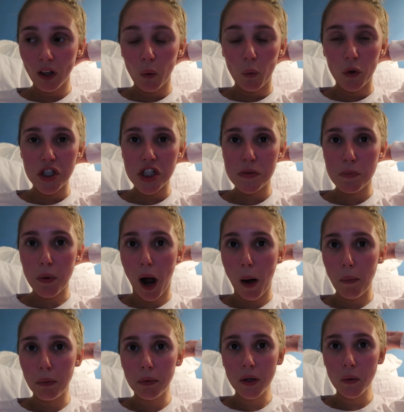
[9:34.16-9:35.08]
which is
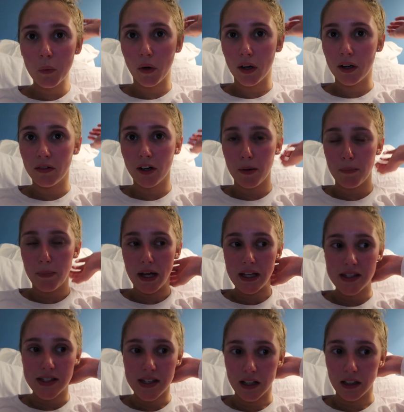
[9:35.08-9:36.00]
probably one of our
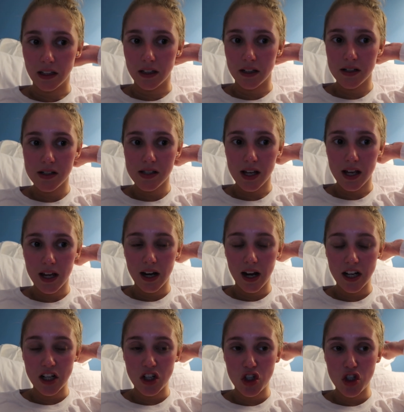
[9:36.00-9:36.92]
best sellers, and
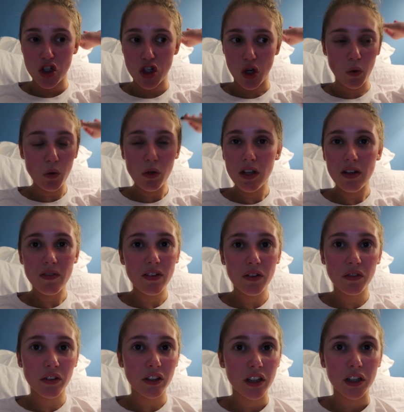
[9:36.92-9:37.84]
I don't
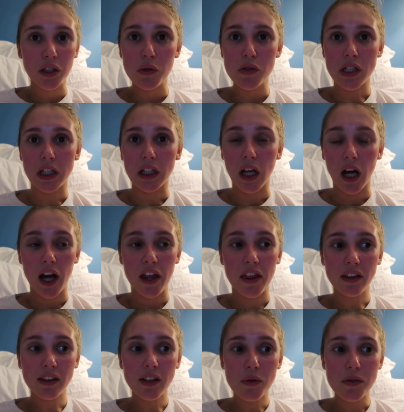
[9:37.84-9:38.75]
even really use it a lot. I
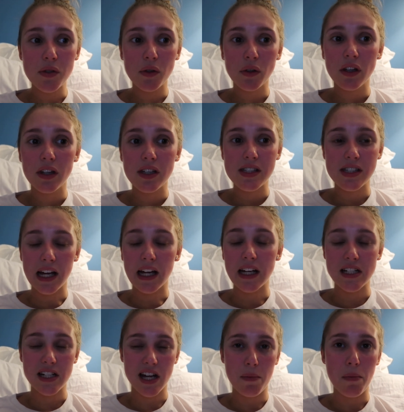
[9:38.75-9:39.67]
think that was only the
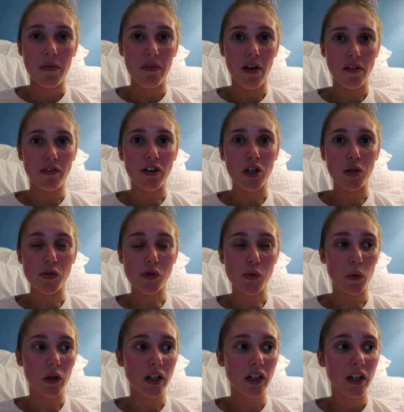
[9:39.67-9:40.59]
second time I've ever used
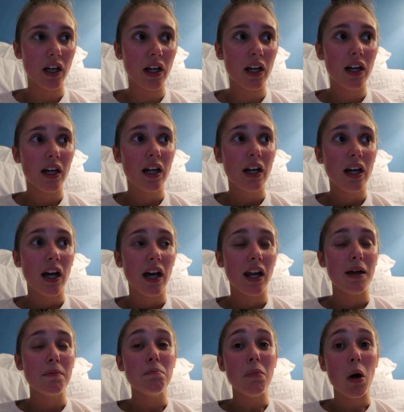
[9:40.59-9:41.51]
one.
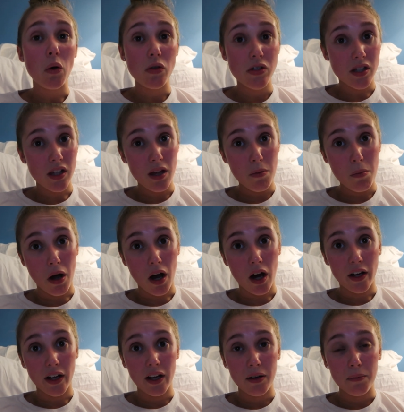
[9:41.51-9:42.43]
And I mostly
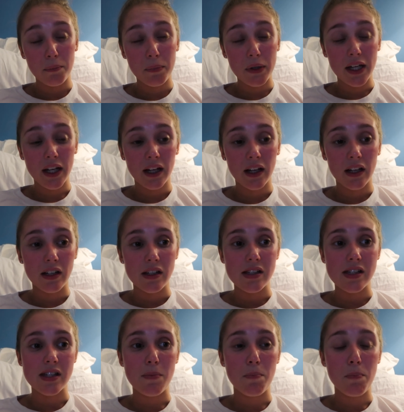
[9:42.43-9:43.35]
bought it
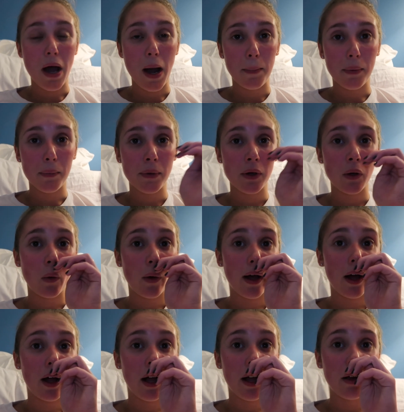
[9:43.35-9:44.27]
because the peppermint
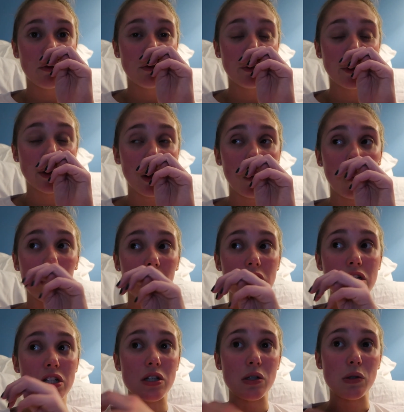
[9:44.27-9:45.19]
oil I really
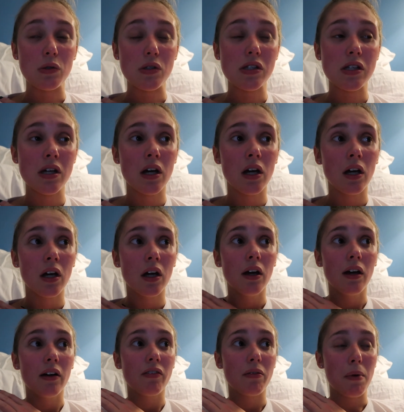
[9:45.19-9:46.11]
wanted to use
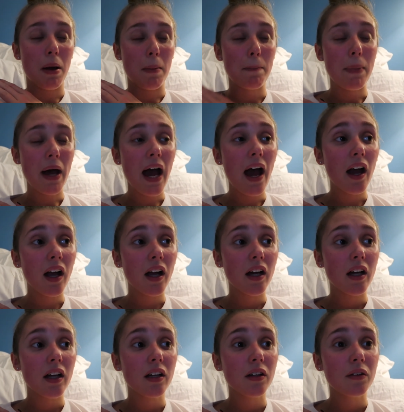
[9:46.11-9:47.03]
for my back,